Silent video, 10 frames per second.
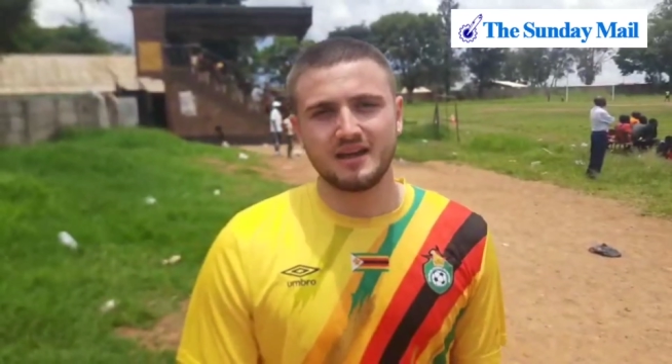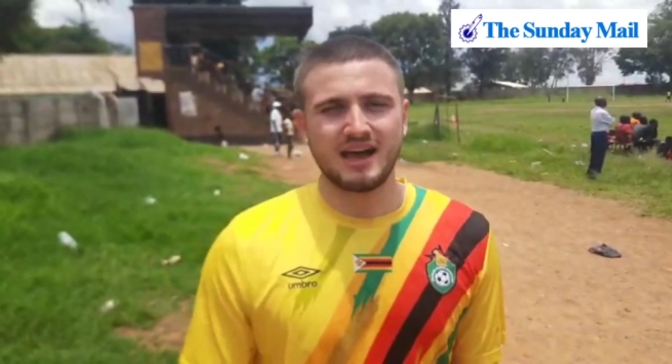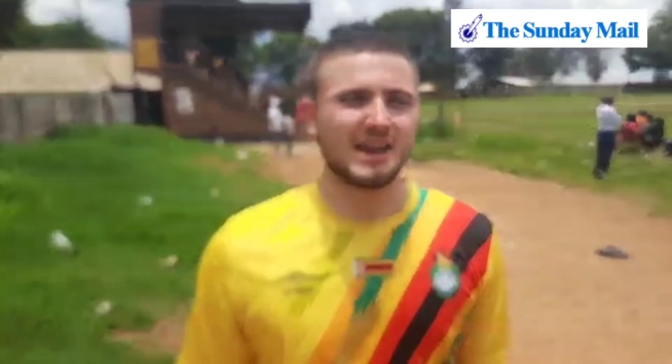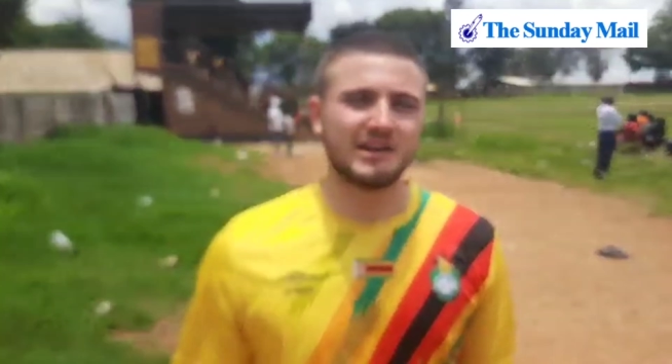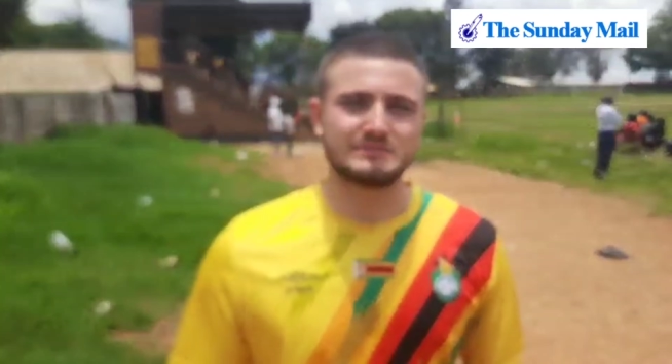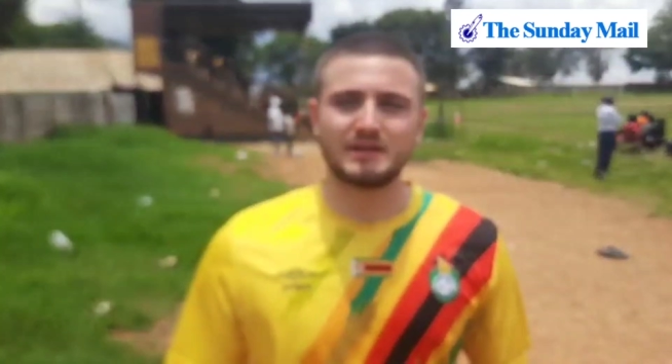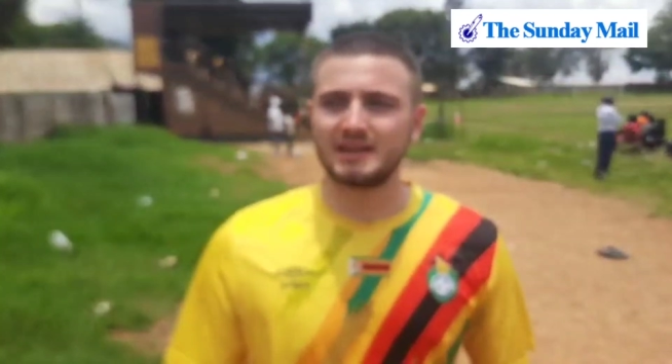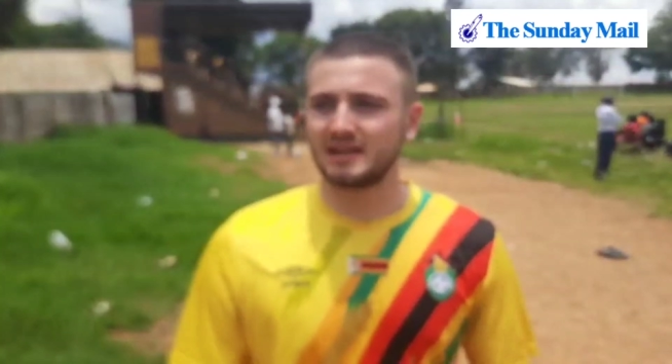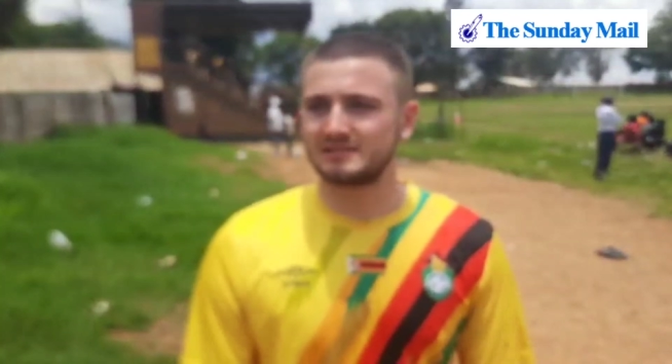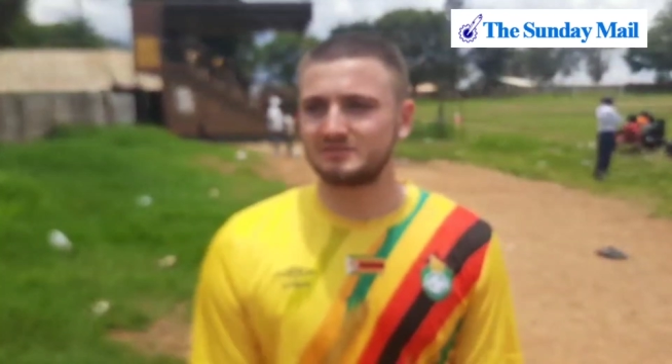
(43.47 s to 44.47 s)
and now he's
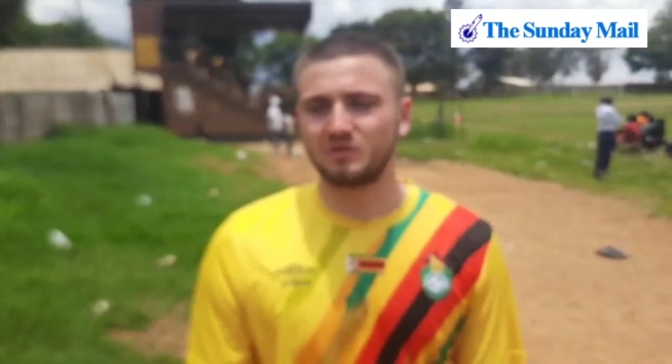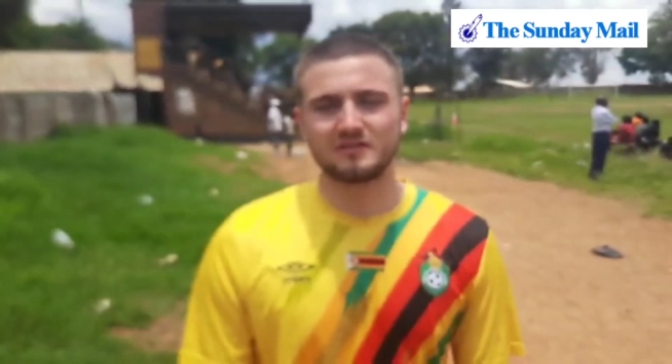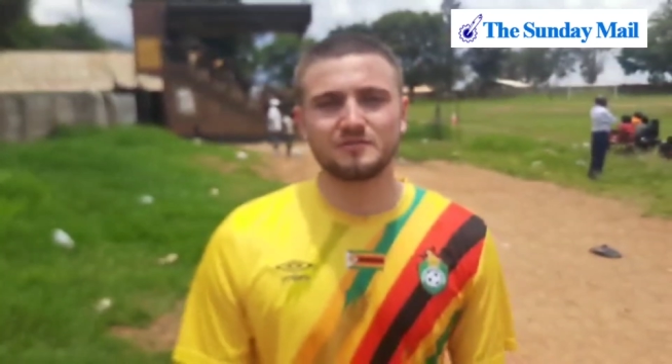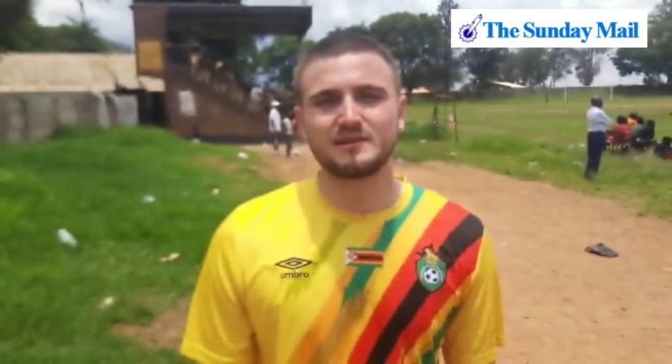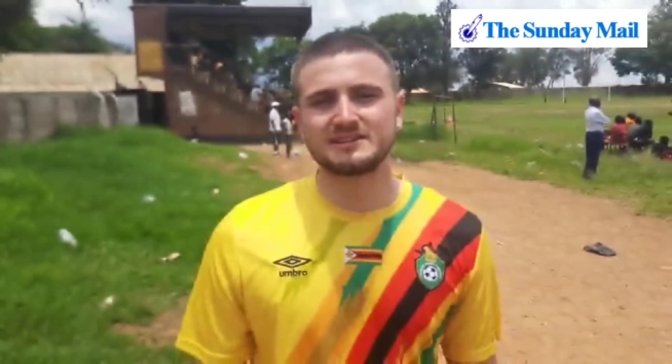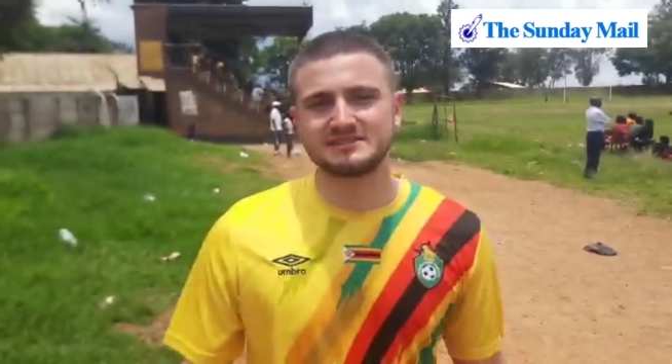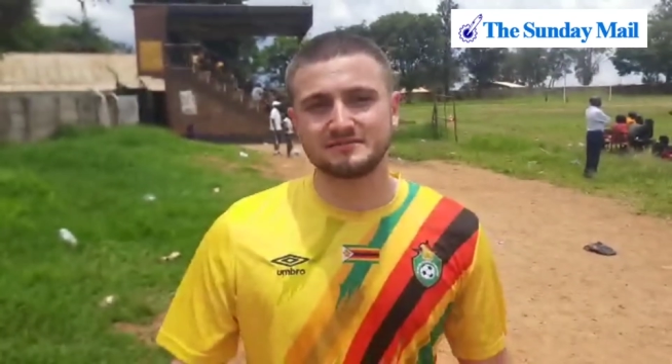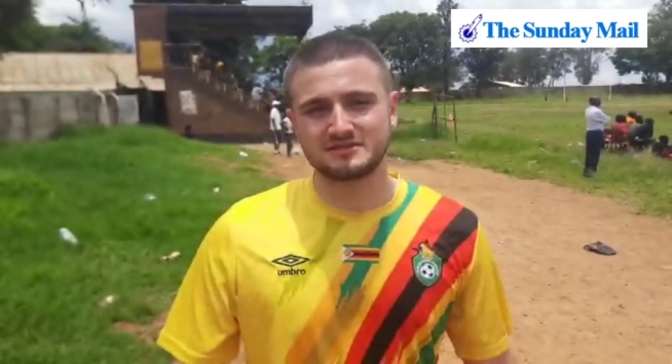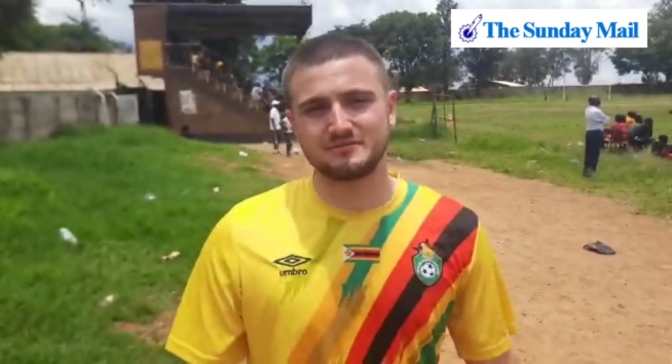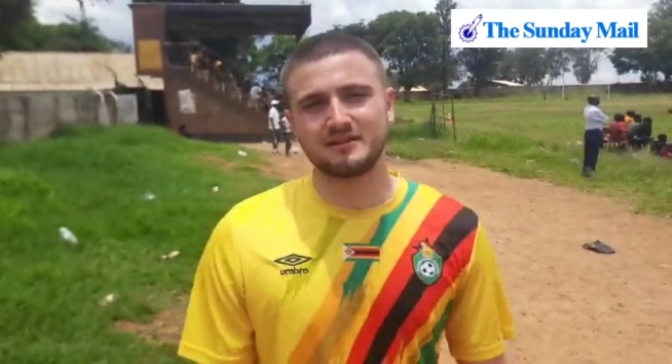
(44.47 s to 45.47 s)
playing at one of the biggest
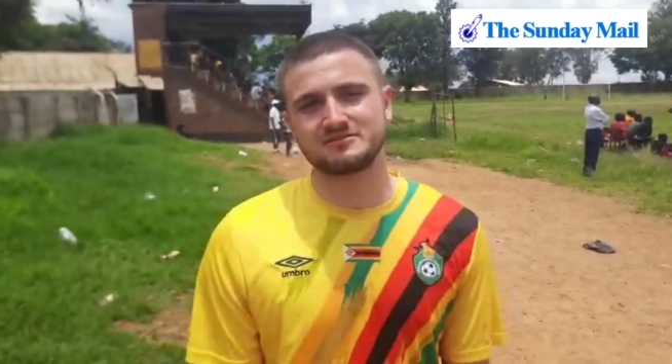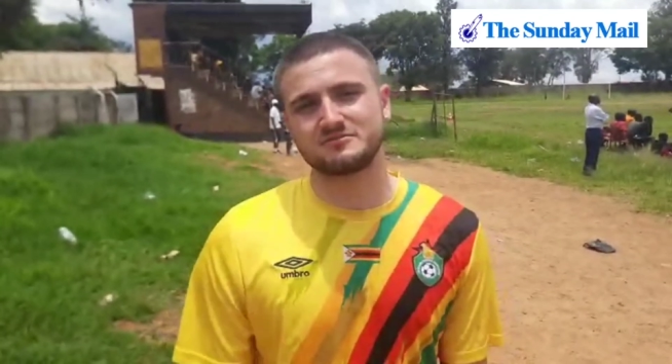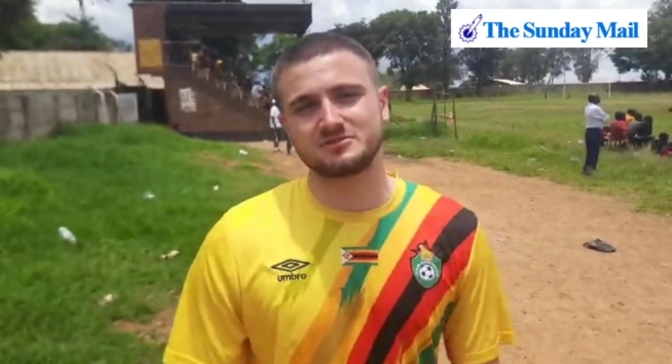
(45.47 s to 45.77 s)
teams in Belgium.